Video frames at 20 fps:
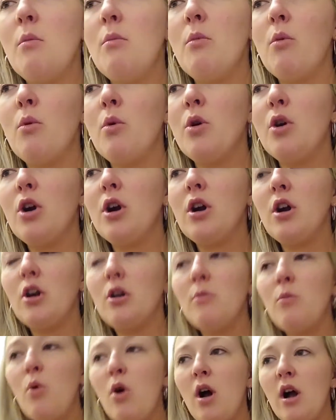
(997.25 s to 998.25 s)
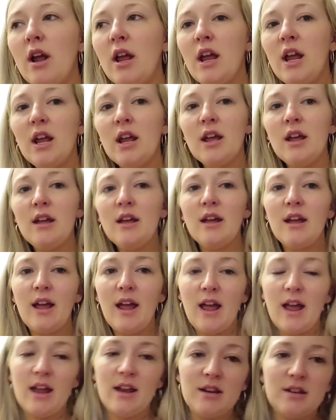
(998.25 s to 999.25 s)
more curb walking
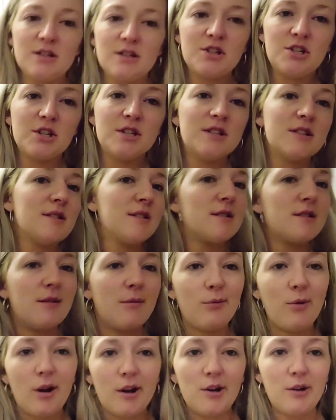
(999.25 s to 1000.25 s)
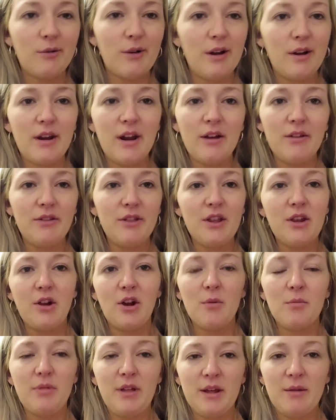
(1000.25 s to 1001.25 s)
and just some running around out in the
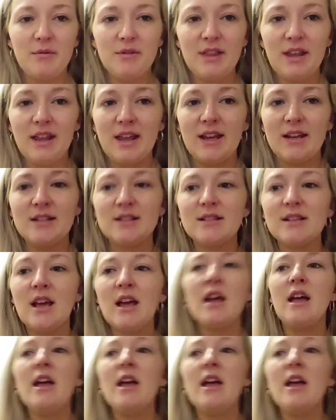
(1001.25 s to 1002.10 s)
yard playing with the kids.